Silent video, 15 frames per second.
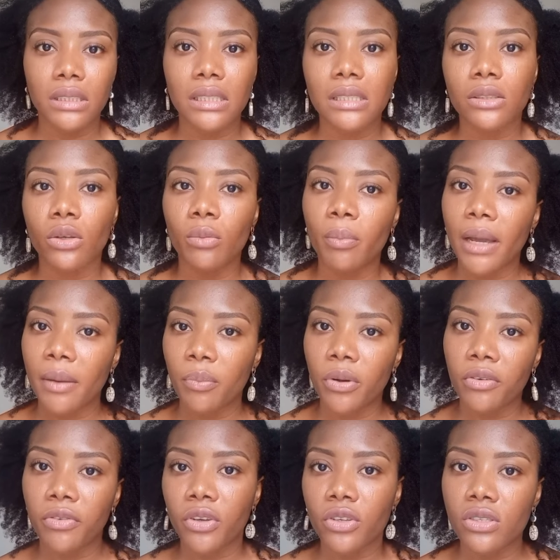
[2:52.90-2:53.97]
about this on my
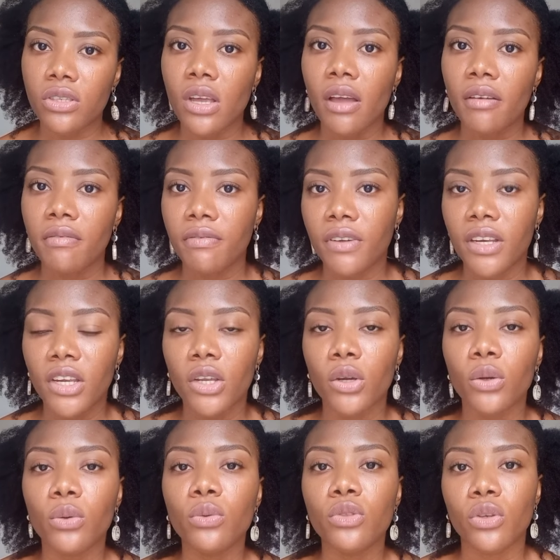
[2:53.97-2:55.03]
previous
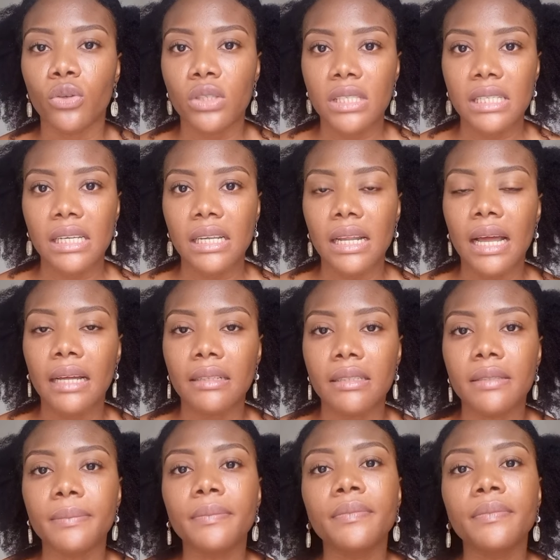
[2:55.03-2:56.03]
video, so see that.